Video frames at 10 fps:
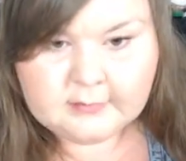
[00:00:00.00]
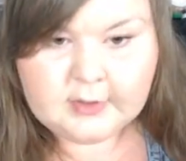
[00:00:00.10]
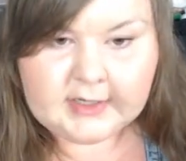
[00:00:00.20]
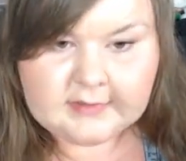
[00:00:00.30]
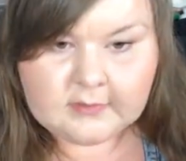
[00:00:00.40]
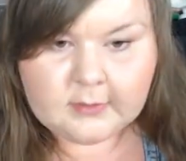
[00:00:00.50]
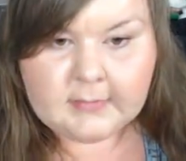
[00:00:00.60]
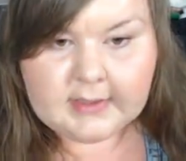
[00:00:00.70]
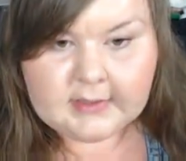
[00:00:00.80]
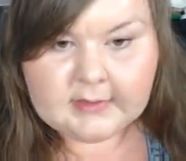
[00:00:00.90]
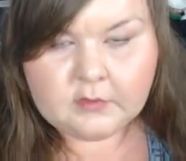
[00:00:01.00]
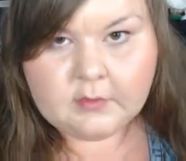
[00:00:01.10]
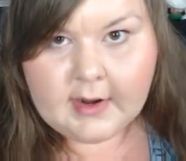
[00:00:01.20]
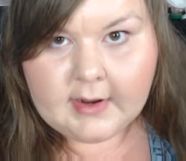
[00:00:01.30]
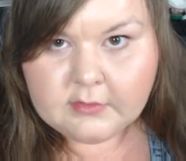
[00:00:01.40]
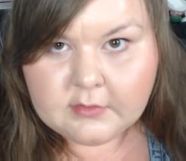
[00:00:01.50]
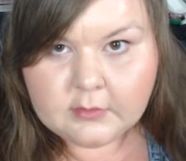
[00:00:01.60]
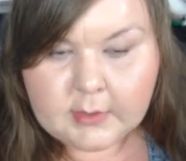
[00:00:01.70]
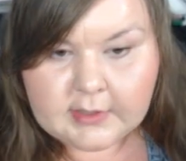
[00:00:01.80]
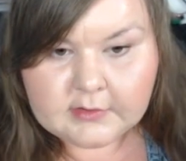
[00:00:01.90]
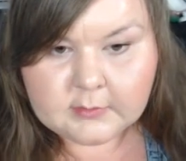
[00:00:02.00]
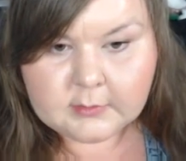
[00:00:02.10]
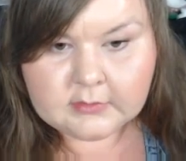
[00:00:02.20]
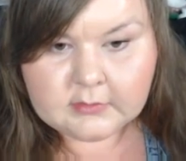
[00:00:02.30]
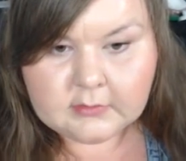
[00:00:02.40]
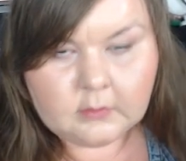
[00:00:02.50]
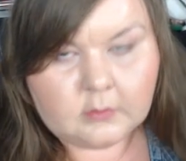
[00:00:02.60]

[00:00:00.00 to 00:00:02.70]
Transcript: practice a bit making the round wire crochet,